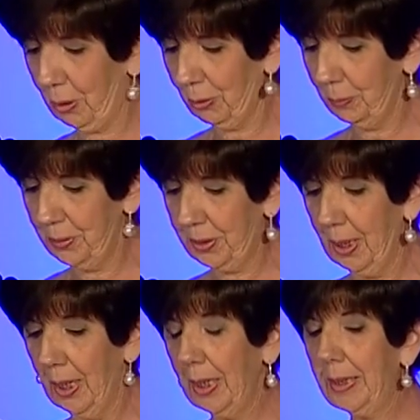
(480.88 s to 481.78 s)
robes,
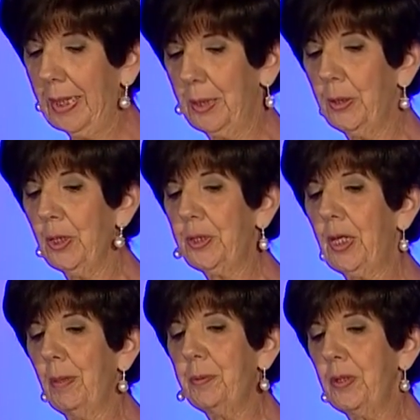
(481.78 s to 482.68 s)
get hooked
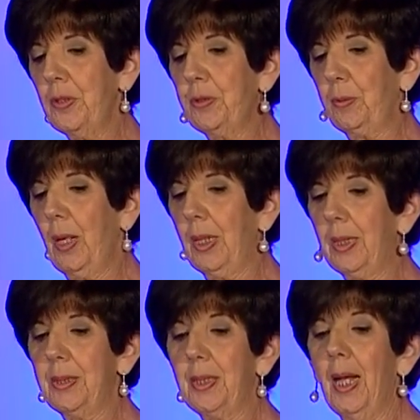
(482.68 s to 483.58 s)
up to the
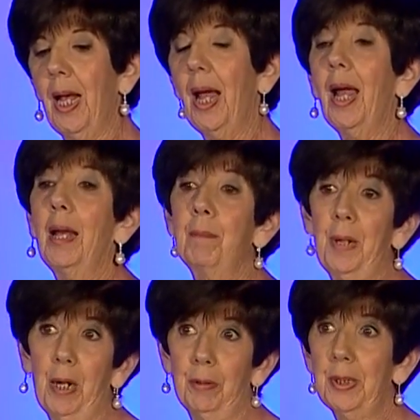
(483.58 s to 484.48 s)
drugs, and
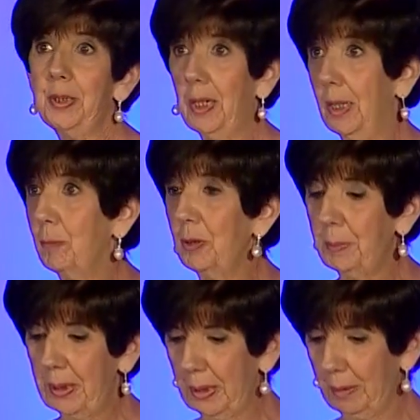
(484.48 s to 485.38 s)
party time would
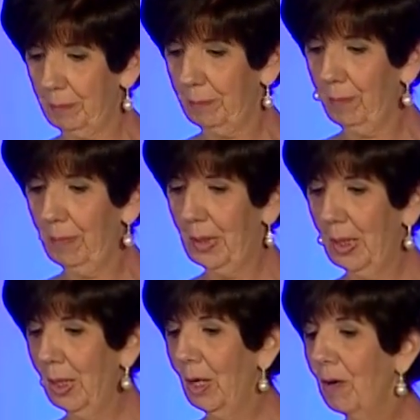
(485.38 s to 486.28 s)
begin.
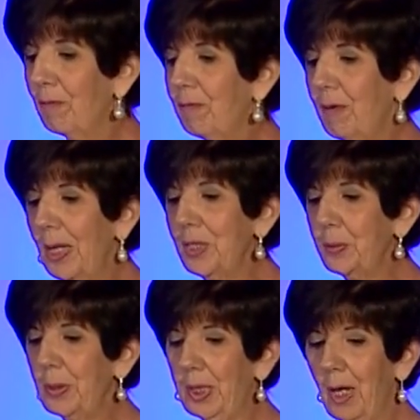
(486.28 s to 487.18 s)
Friends
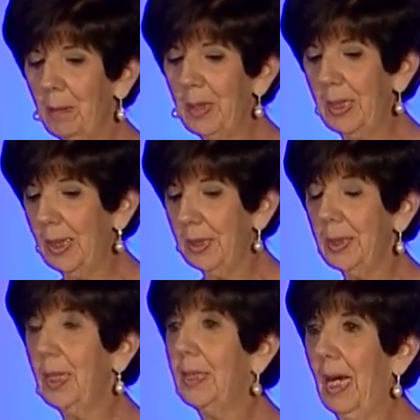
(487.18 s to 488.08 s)
would come
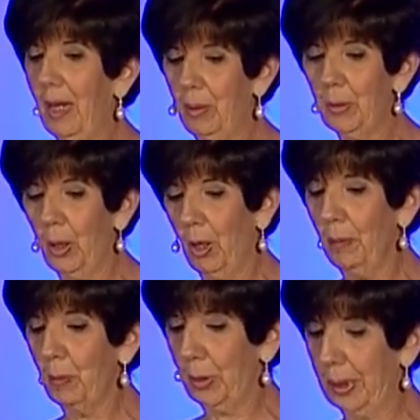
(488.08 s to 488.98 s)
in and out
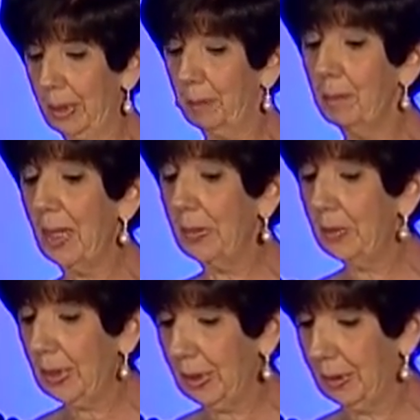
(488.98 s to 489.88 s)
all morning,
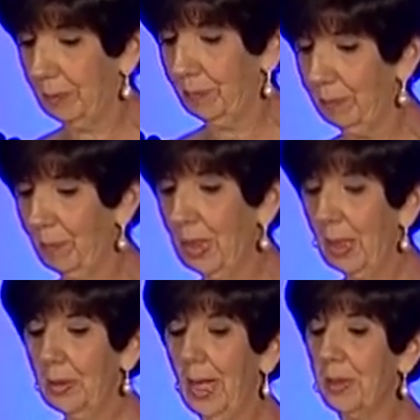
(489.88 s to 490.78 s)
mainly in.
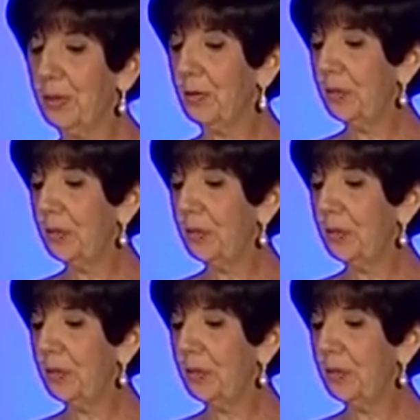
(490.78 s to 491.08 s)
Lots of